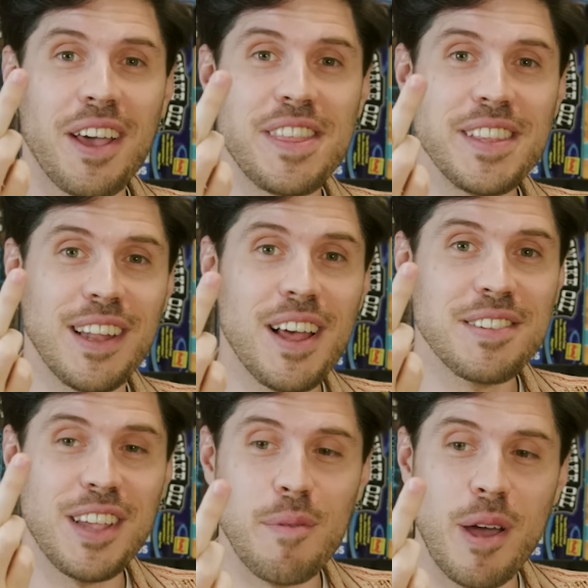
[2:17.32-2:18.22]
think the
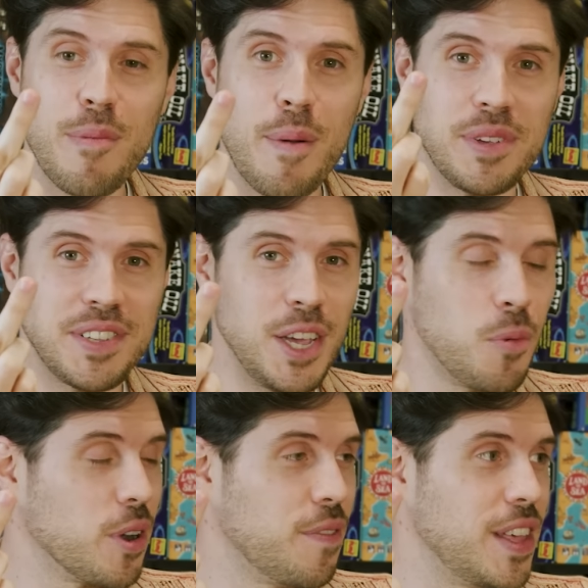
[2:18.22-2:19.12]
last time I remember seeing
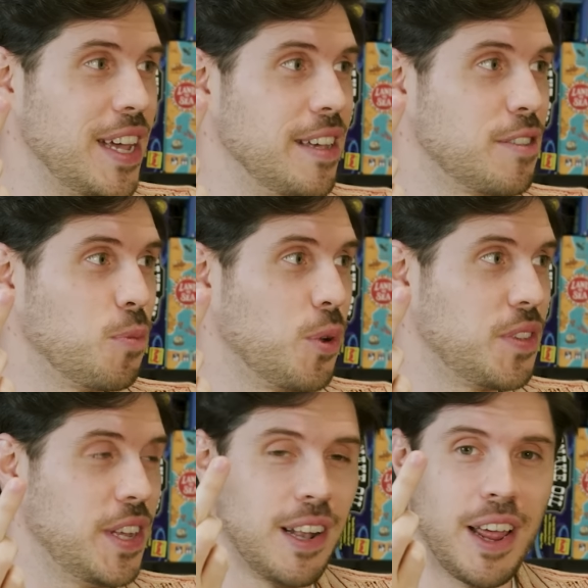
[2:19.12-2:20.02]
one of these was
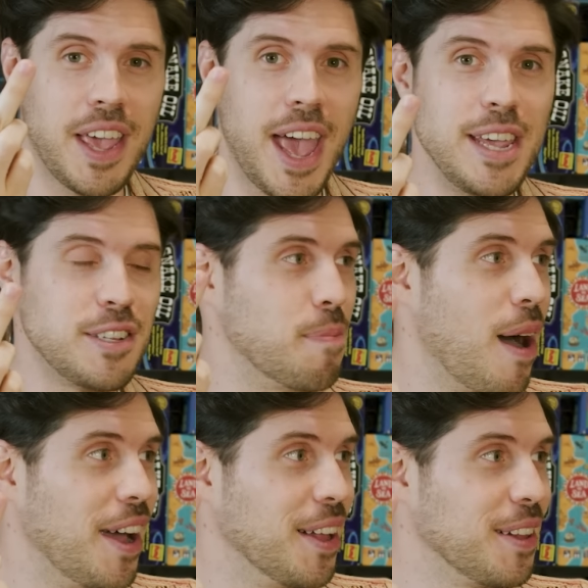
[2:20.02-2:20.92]
in like 8 Mile.